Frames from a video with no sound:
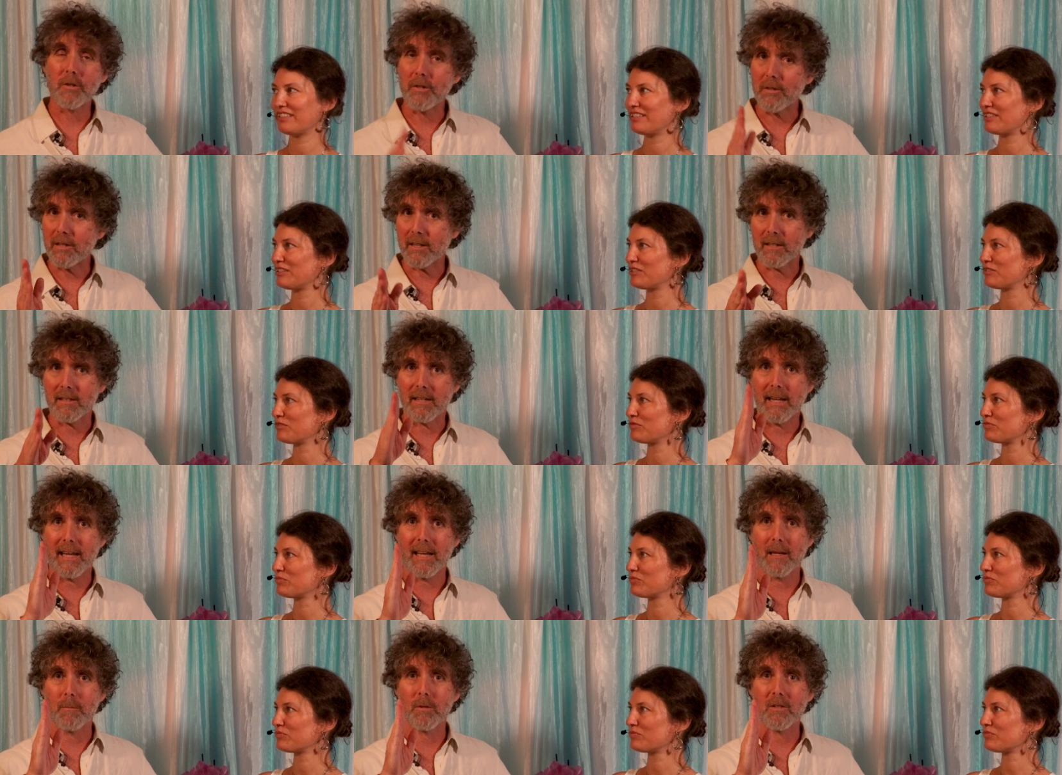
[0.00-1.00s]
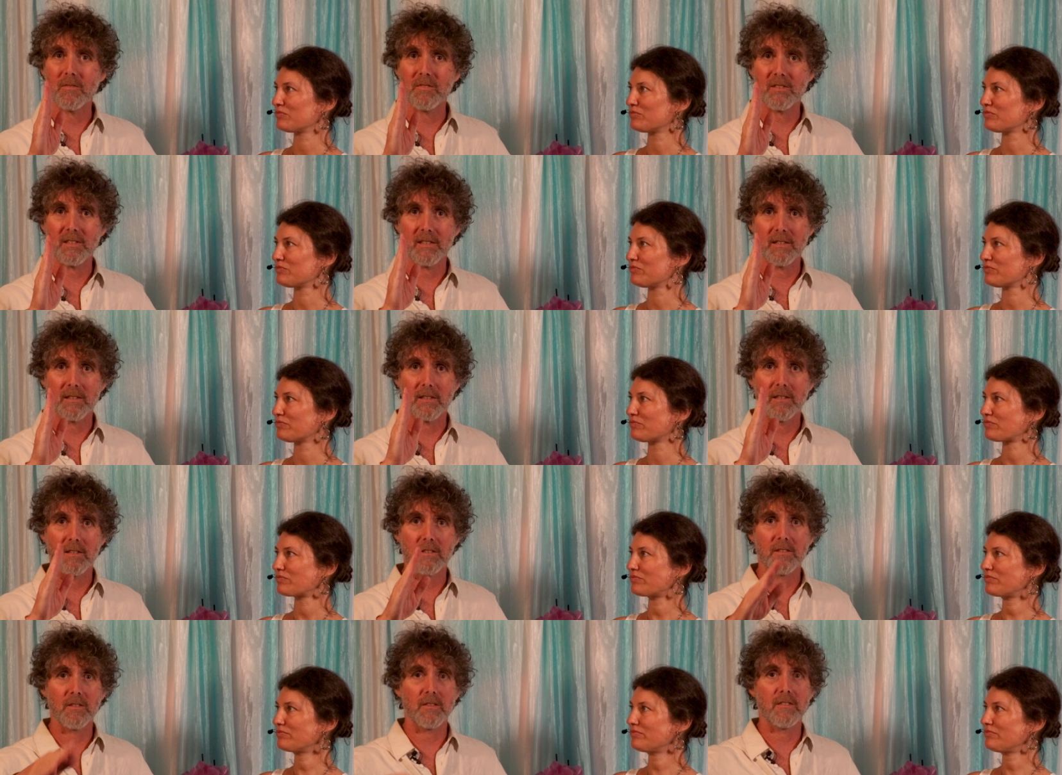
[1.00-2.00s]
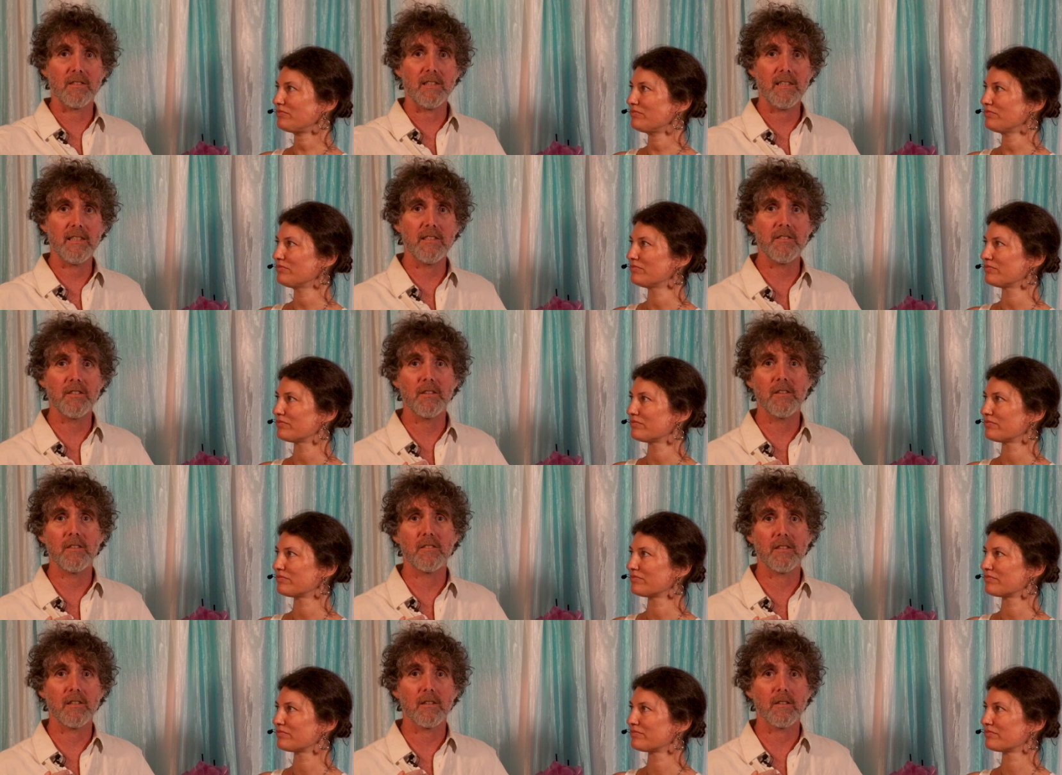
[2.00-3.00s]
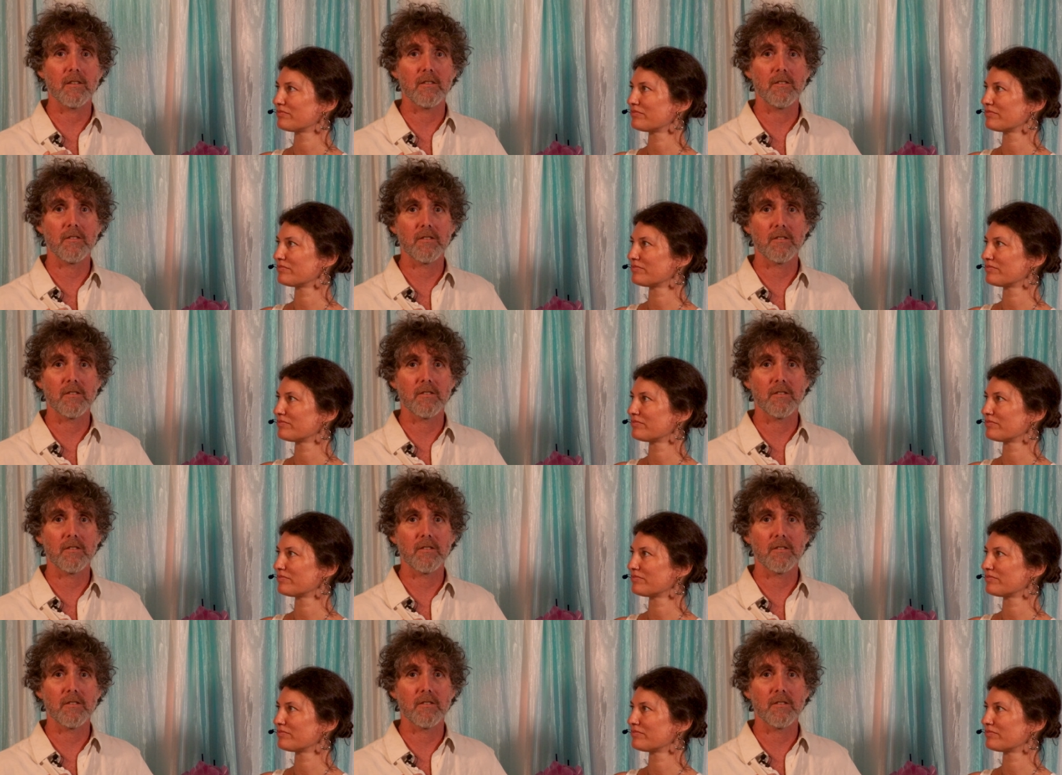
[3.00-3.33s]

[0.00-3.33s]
Speaker 1: you get in the habit of seeing the good, so it's easier to see the good in